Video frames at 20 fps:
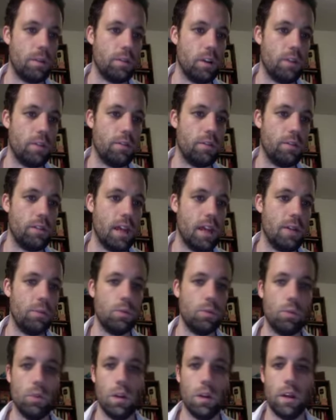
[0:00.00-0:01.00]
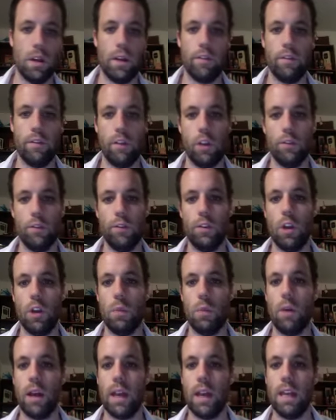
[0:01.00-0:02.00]
So for example, for those of you who
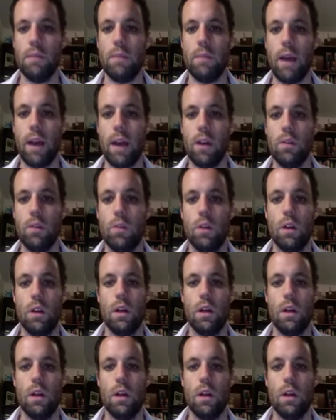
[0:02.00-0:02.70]
know my email